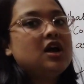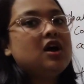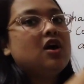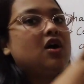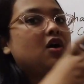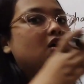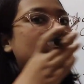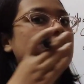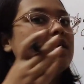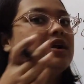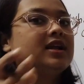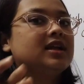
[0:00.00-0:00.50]

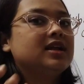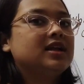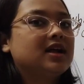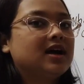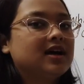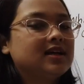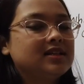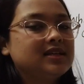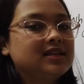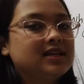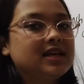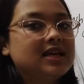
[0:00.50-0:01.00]
or in
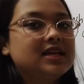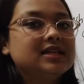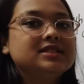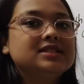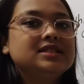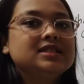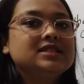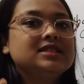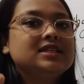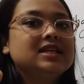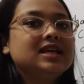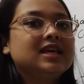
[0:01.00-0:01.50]
other
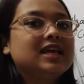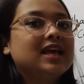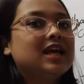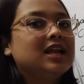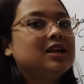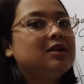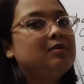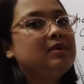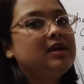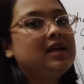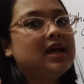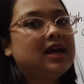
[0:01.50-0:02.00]
cases they
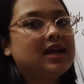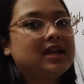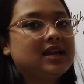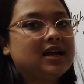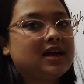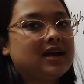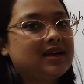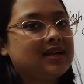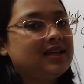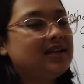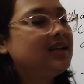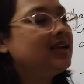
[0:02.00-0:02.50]
can be
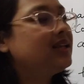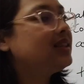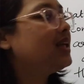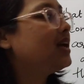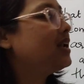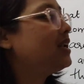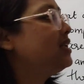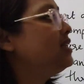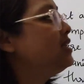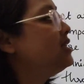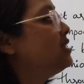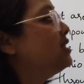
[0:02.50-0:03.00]
anionic,
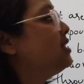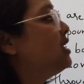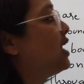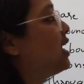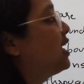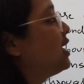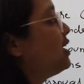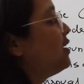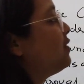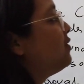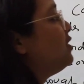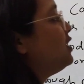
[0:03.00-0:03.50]
that is
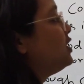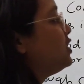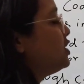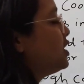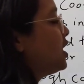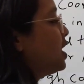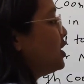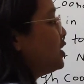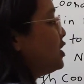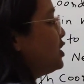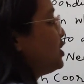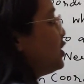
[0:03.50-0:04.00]
negatively
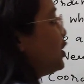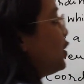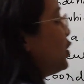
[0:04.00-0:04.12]
charged.